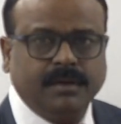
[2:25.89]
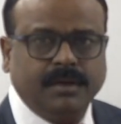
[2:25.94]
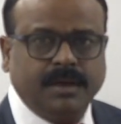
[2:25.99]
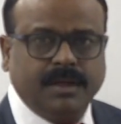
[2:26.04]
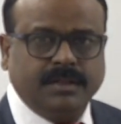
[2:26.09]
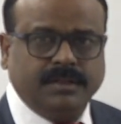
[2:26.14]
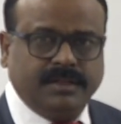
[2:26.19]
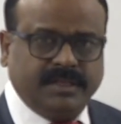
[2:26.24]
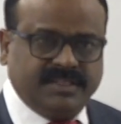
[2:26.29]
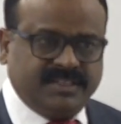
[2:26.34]

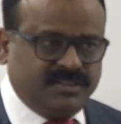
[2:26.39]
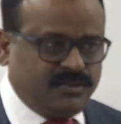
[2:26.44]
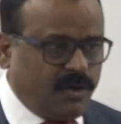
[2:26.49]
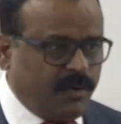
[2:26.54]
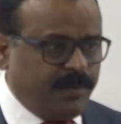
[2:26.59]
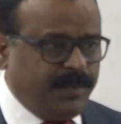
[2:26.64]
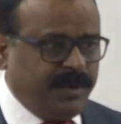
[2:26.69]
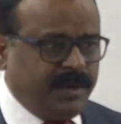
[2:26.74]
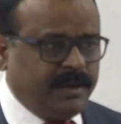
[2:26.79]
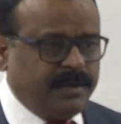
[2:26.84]
in this
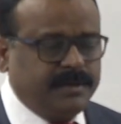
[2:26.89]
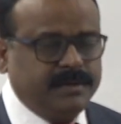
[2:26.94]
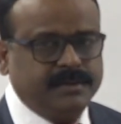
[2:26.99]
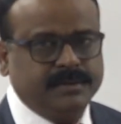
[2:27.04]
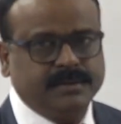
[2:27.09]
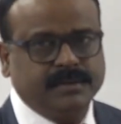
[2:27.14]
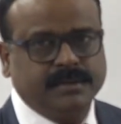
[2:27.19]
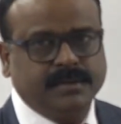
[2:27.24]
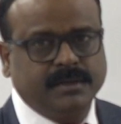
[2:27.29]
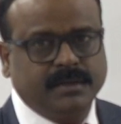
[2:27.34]
topic
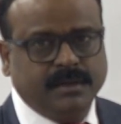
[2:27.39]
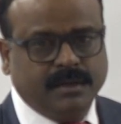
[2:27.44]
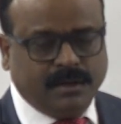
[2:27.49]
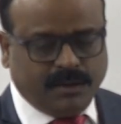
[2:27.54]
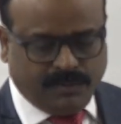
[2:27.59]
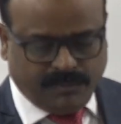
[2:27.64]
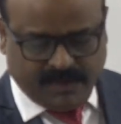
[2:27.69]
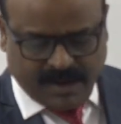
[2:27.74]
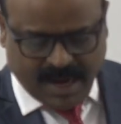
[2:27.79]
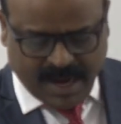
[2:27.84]

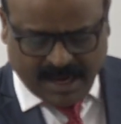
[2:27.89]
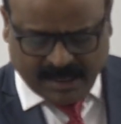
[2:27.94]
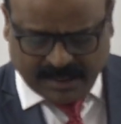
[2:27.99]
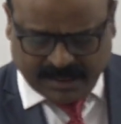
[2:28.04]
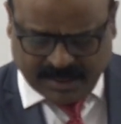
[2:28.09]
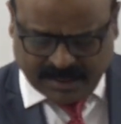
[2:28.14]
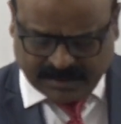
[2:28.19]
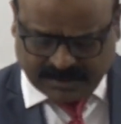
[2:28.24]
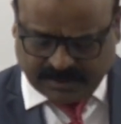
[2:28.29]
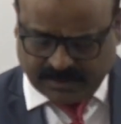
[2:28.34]
we are
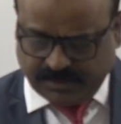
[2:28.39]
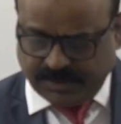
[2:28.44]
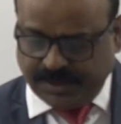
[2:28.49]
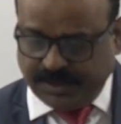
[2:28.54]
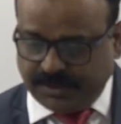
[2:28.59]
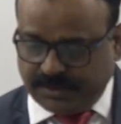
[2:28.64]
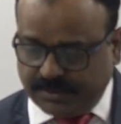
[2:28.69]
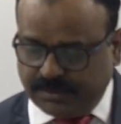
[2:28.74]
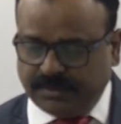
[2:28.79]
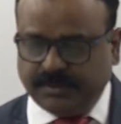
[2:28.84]
just
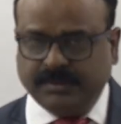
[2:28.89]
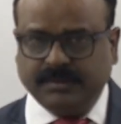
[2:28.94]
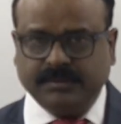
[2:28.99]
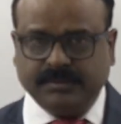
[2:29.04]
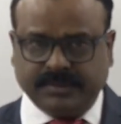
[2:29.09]
going to